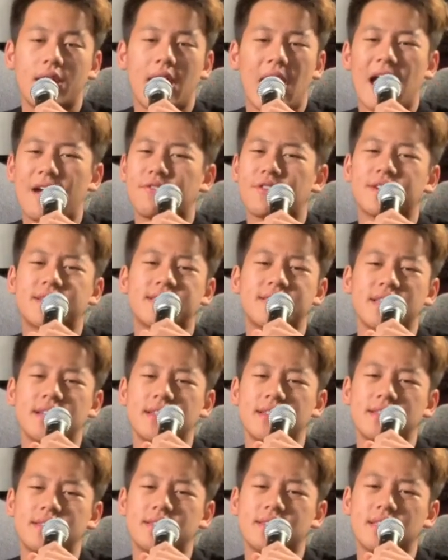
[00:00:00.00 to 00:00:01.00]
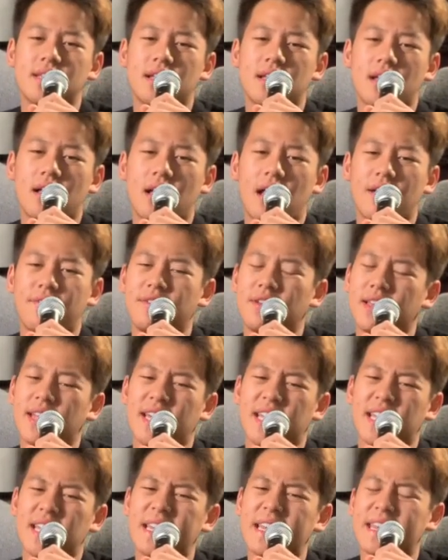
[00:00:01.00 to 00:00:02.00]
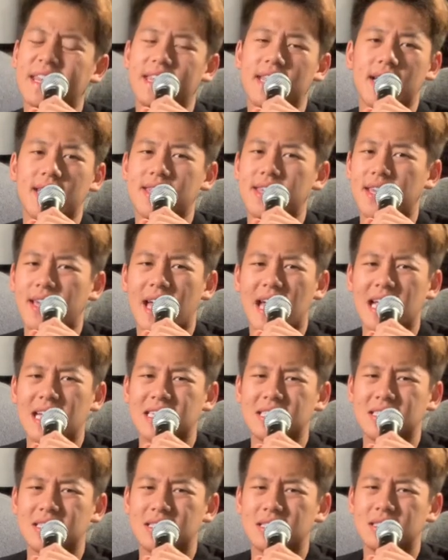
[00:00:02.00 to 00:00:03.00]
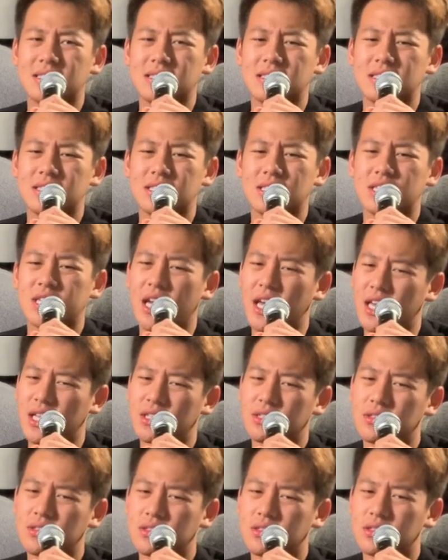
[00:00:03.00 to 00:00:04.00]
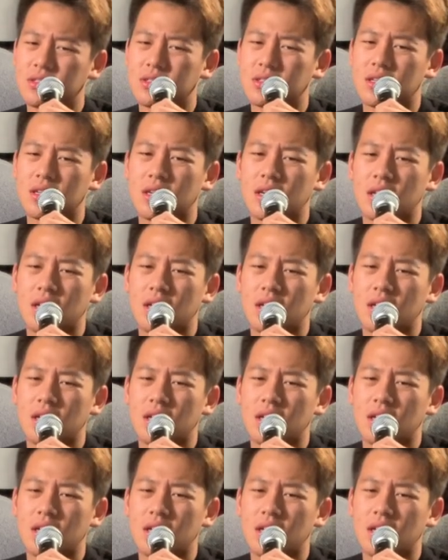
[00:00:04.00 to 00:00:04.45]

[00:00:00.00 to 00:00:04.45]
Ever since, I feel like nothing has changed.